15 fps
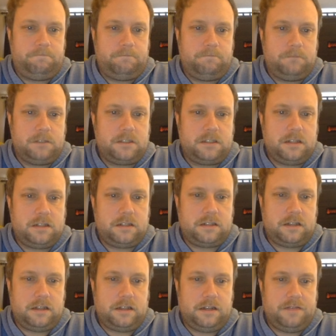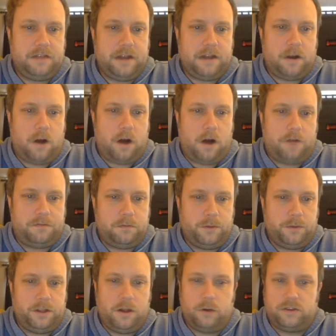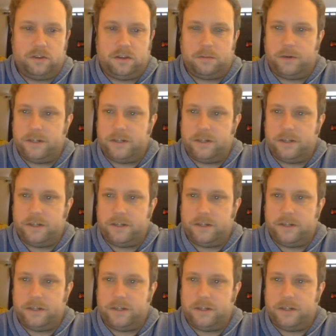Let's leave that off with no subgrades